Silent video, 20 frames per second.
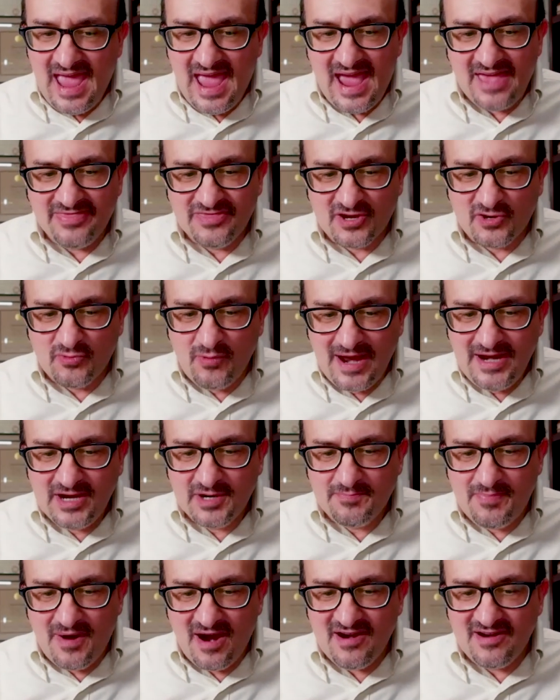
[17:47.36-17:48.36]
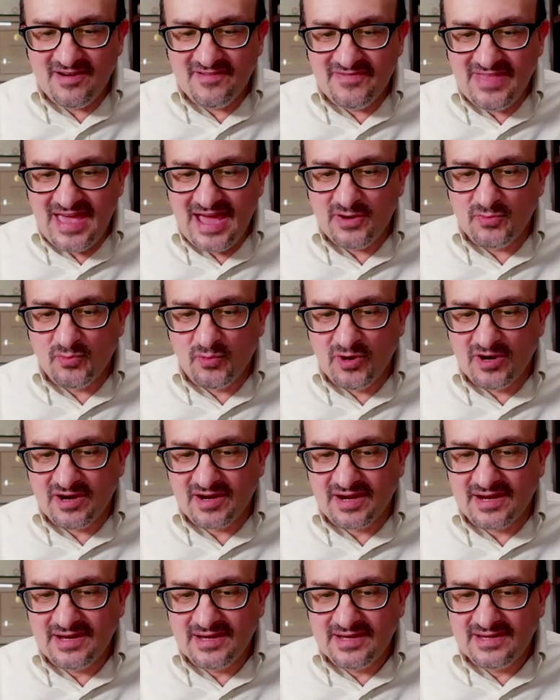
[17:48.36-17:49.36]
And the greater part of that
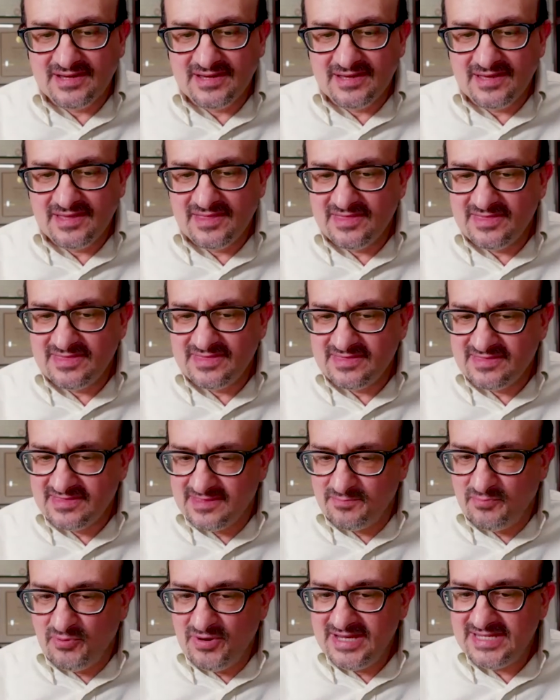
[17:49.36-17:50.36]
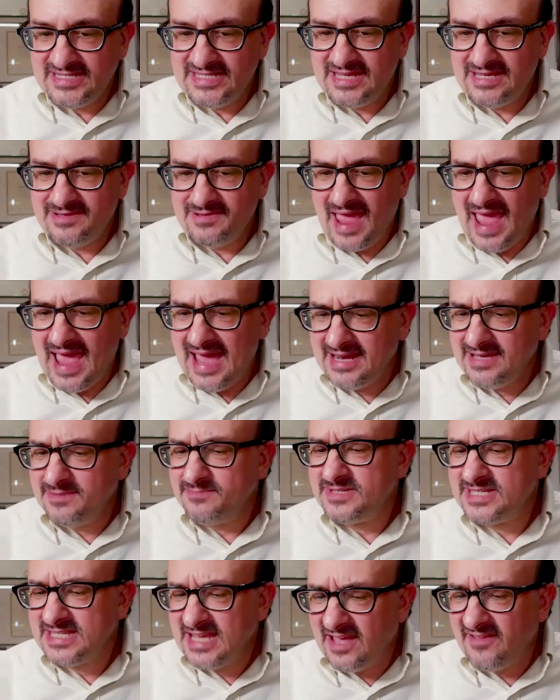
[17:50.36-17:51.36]
work, the prince had
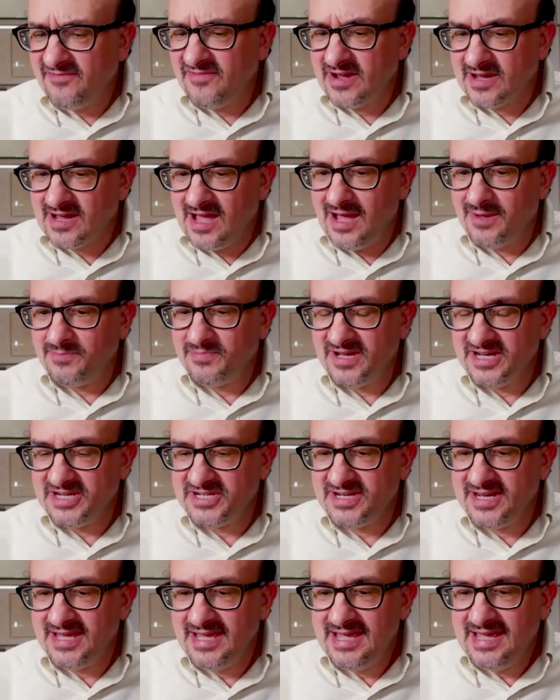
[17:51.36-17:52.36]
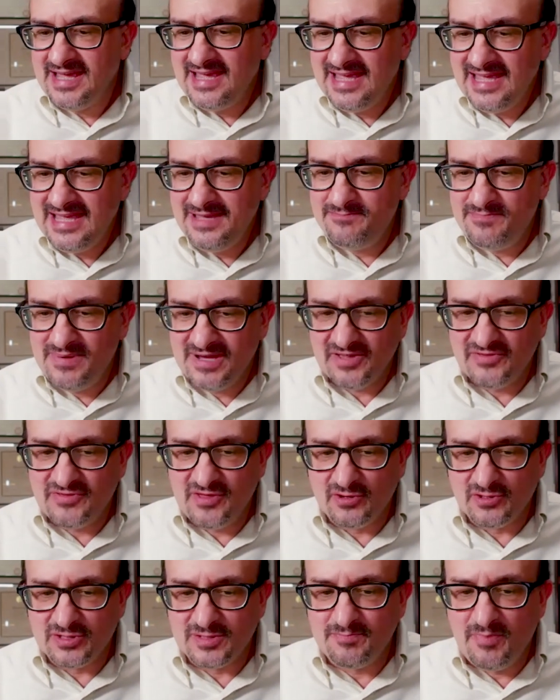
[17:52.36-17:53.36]
himself accomplished. He built
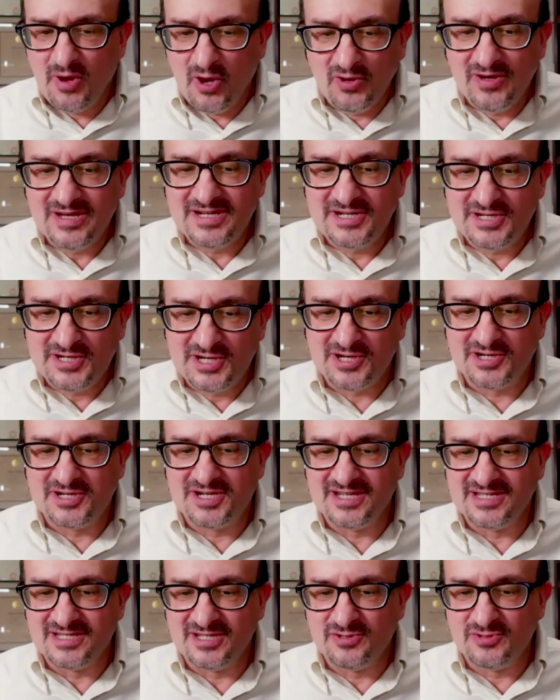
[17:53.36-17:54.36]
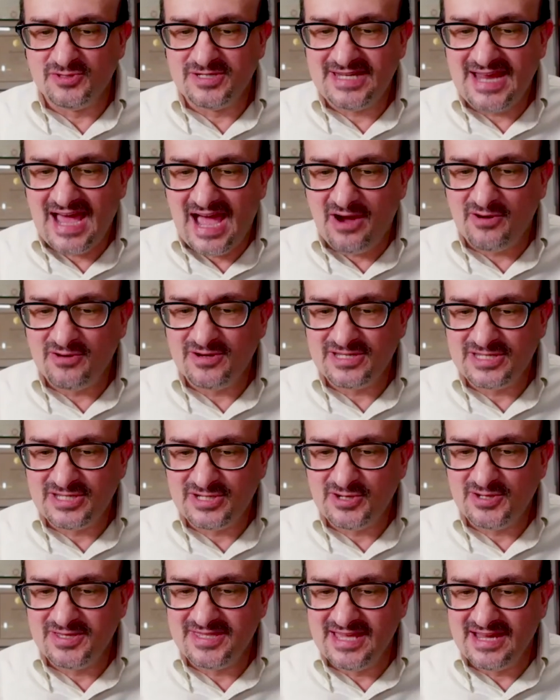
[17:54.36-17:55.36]
those Polish churches whose towers
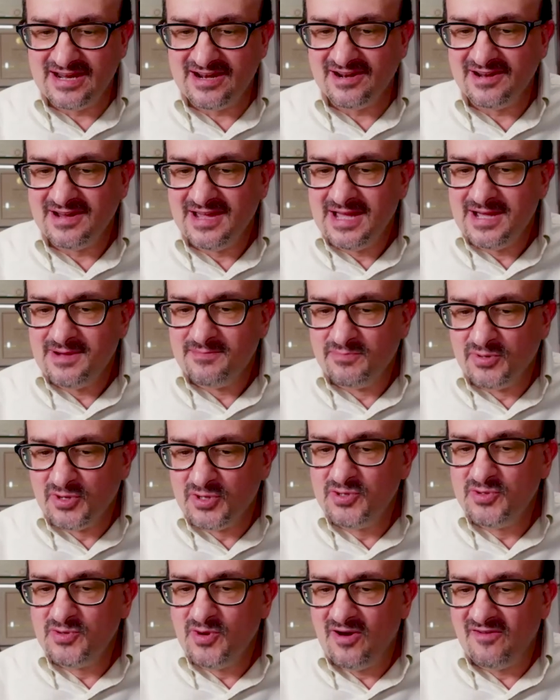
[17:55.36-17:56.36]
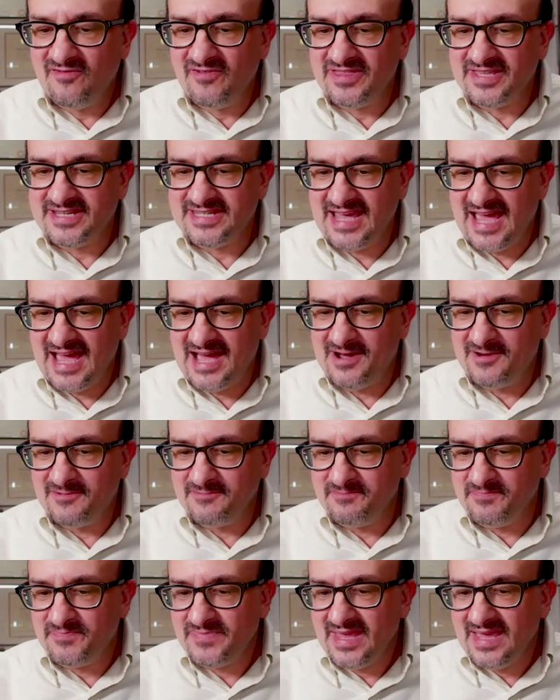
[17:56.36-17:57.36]
stood there, blew over the
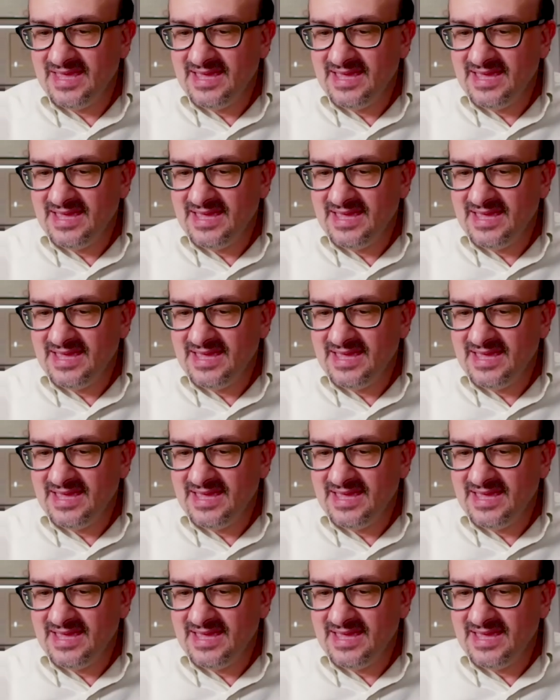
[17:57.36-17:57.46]
town.